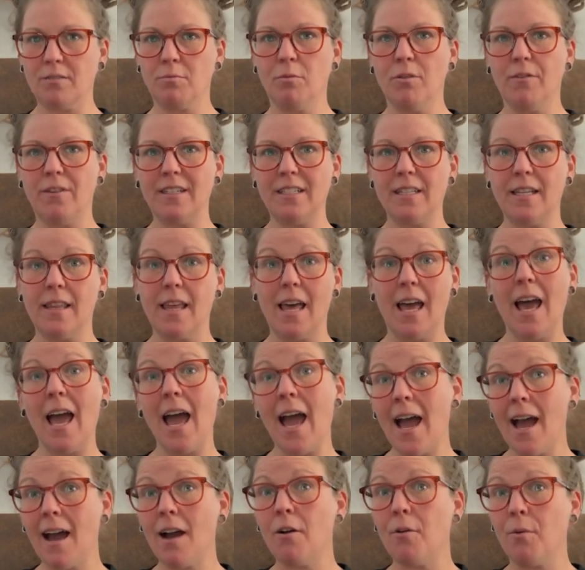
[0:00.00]
move into the
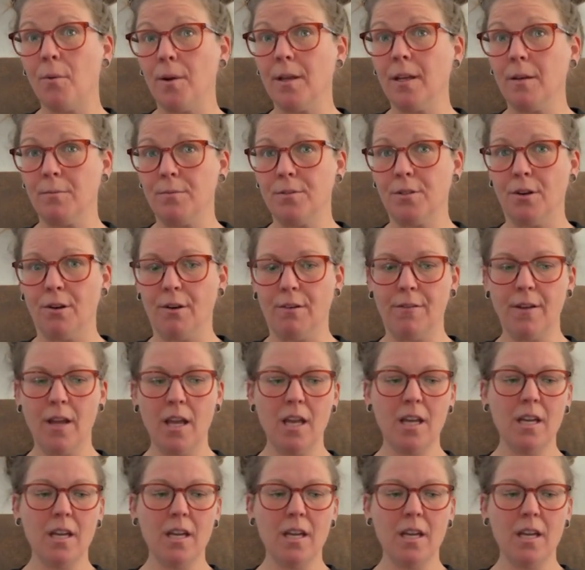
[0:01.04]
how we observe.